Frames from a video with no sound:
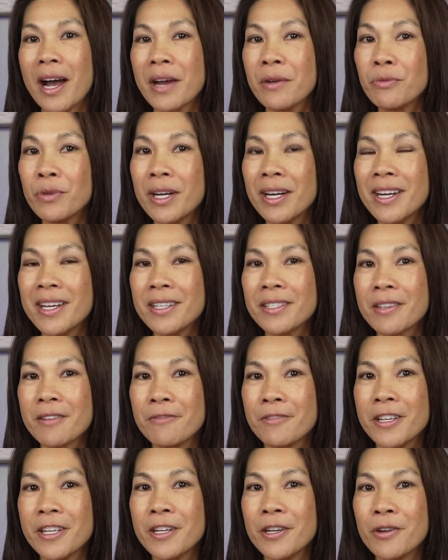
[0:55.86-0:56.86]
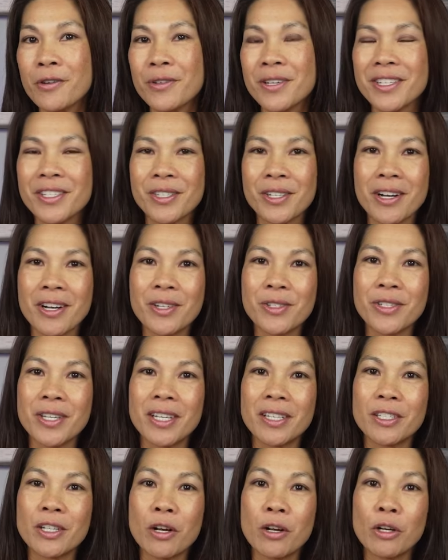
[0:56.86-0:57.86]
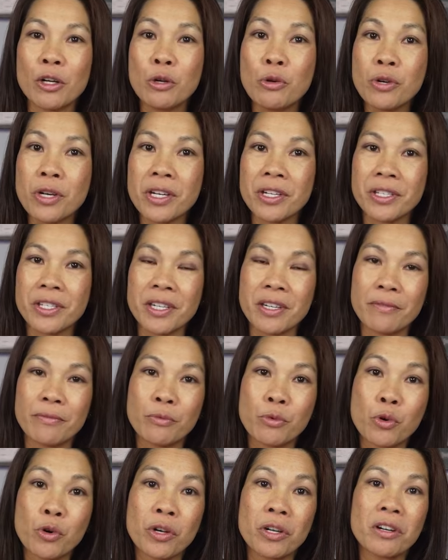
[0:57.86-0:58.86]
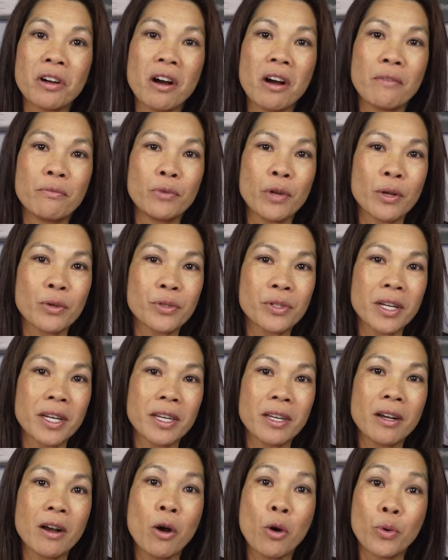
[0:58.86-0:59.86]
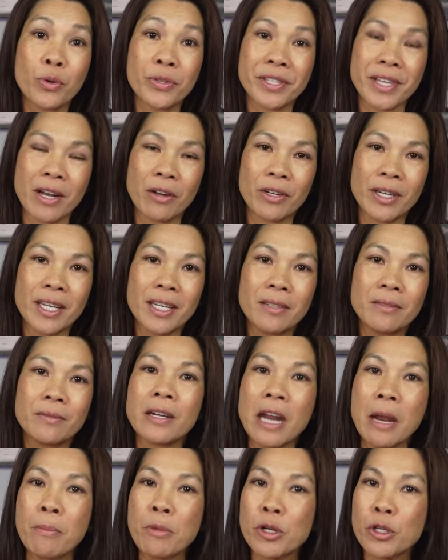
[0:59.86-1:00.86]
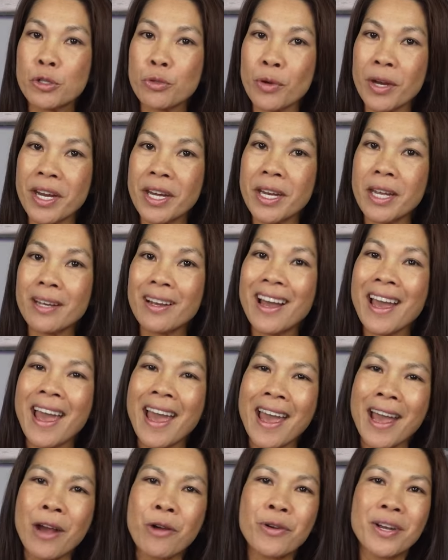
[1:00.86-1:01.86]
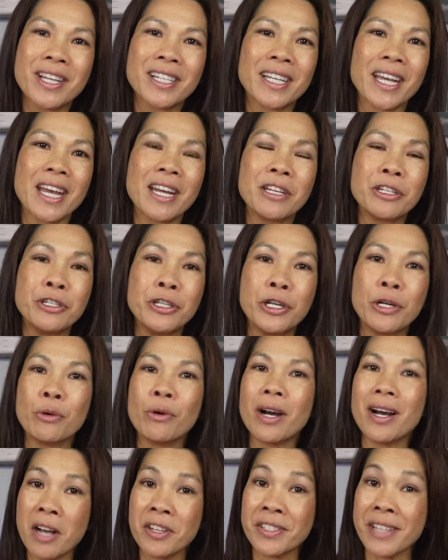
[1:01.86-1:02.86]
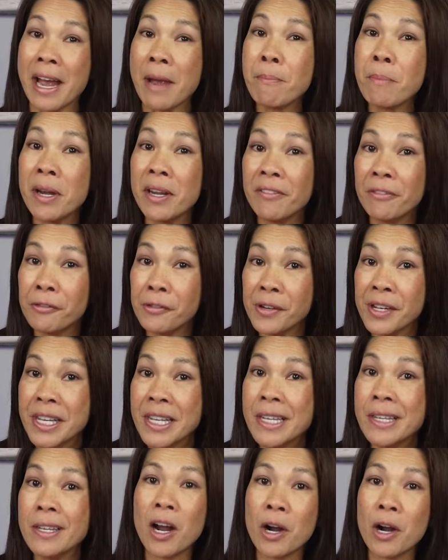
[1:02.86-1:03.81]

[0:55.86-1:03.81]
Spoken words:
I released a video discussing the lucrative world of real estate wholesaling, demonstrating how it can yield assignment fee